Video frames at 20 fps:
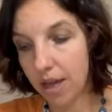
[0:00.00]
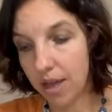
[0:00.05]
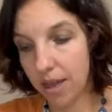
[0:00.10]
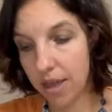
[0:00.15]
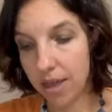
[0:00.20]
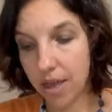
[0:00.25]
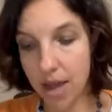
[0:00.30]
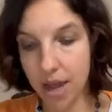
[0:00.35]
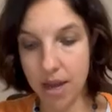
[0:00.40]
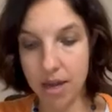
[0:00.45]

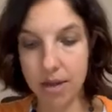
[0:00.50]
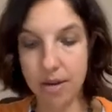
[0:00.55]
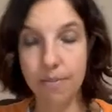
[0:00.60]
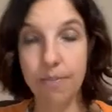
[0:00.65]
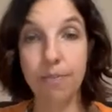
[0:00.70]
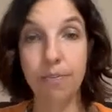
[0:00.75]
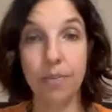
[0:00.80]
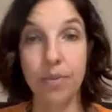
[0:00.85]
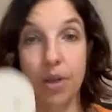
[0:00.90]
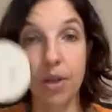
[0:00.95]
Then
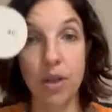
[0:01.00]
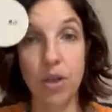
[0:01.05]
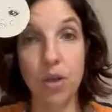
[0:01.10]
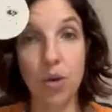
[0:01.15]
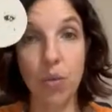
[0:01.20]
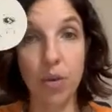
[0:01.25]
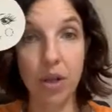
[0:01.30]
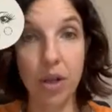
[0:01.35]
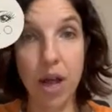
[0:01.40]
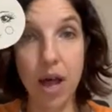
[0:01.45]
you
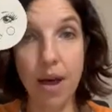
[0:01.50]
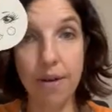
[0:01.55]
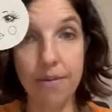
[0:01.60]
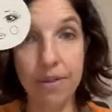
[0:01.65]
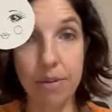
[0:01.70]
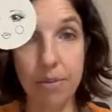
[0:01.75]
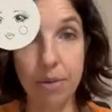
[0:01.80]
will have the